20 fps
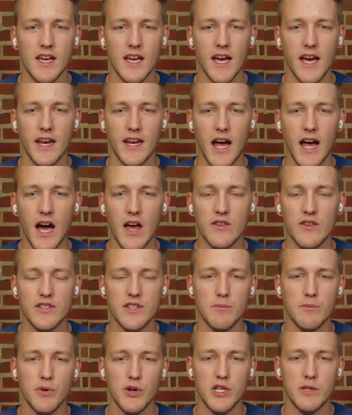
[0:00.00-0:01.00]
And now there's
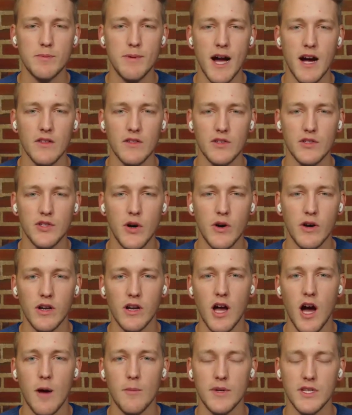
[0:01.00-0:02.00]
some pushback on the
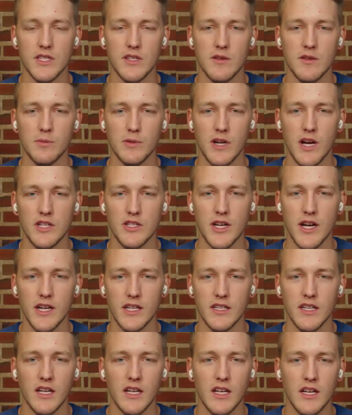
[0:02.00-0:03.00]
tokenomics of the
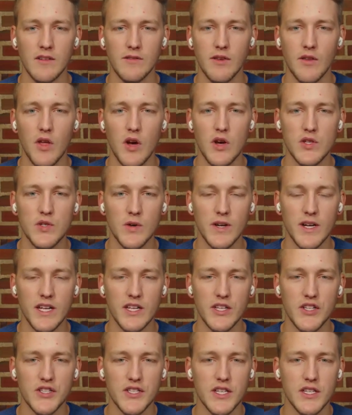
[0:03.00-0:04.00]
project. For those who are
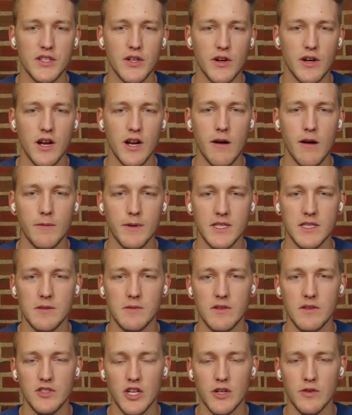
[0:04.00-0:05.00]
interested, tokenomics
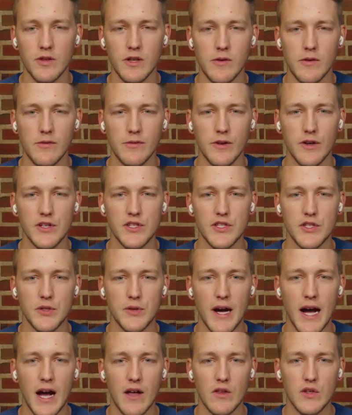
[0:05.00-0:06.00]
generally refers to
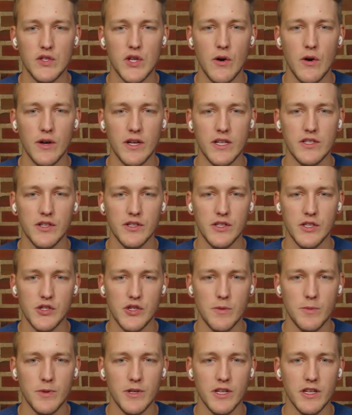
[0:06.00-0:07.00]
how the tokens are
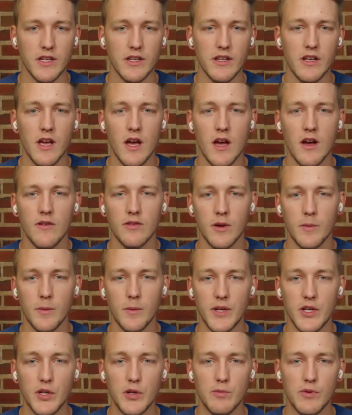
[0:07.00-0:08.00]
distributed from a
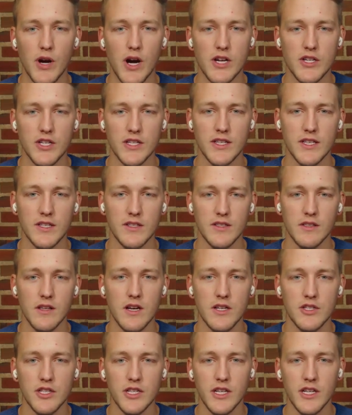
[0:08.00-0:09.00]
new project that is
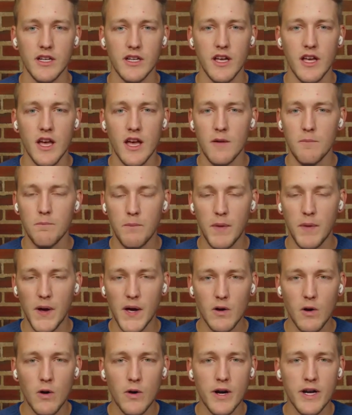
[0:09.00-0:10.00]
launching.
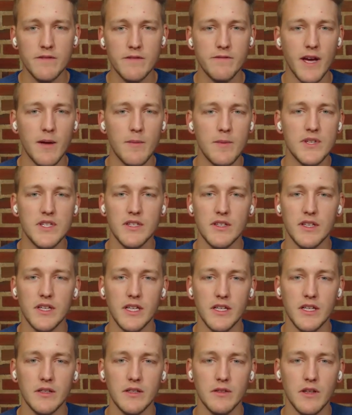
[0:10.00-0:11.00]
Bitcoin
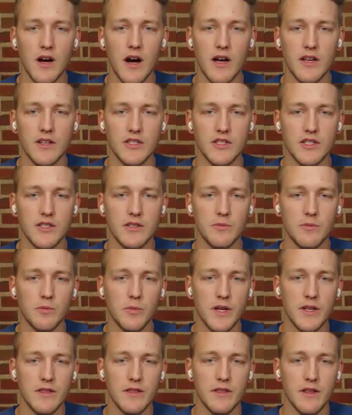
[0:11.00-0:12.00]
famously launched
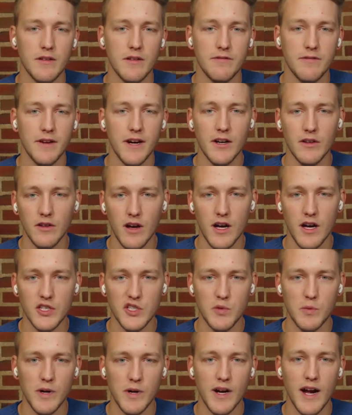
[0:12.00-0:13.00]
with a fair
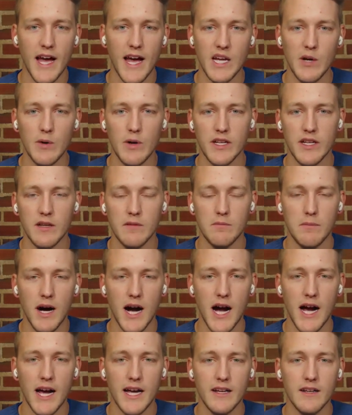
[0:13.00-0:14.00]
launch where anyone could
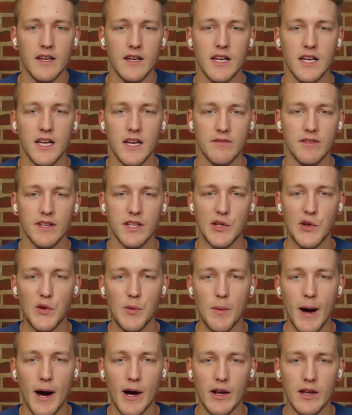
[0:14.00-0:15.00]
mine if they knew
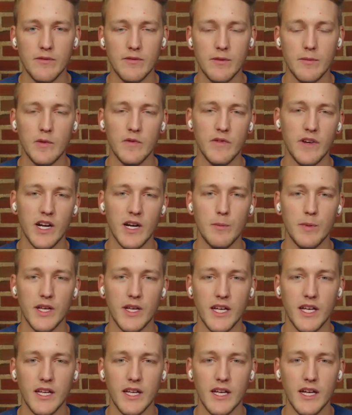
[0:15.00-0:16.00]
about it from the very
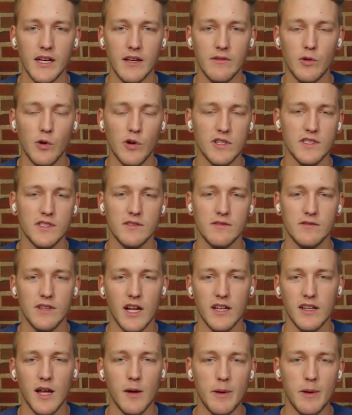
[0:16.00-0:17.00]
beginning. Of course, not a
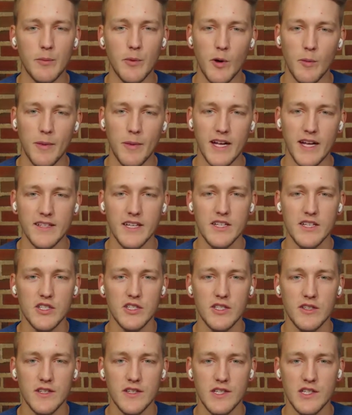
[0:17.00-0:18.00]
lot of people were paying attention
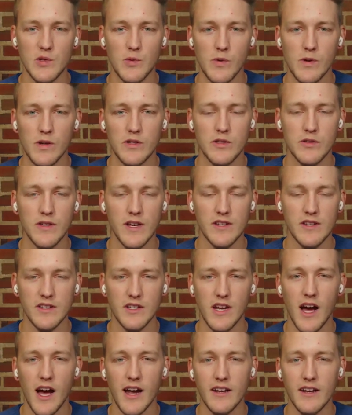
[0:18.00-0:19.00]
to this in
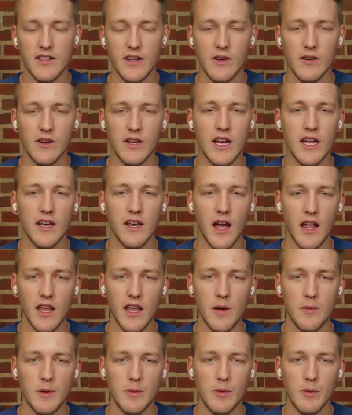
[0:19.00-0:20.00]
2009, so not a
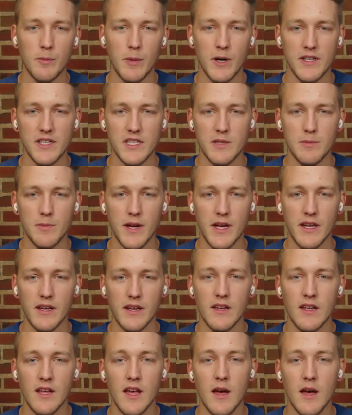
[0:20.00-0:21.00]
lot of people participated.
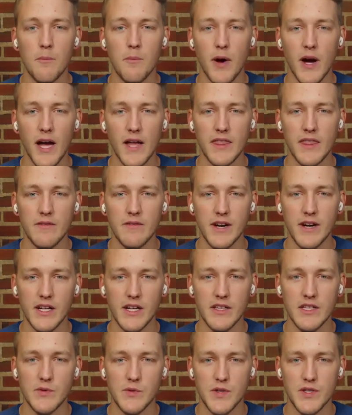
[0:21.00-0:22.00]
But at the very
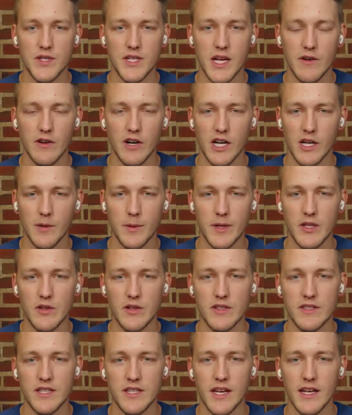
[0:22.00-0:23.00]
least, for sake of argument, you
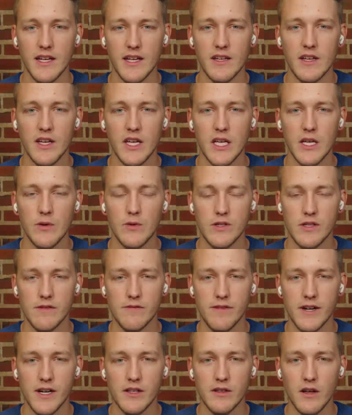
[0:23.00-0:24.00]
could say it was a
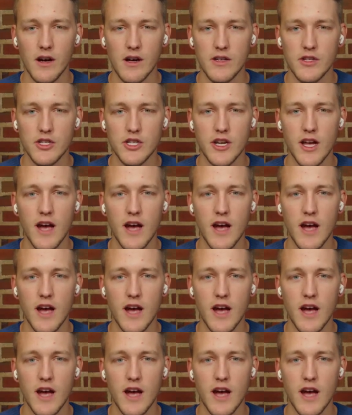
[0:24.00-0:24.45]
fair launch.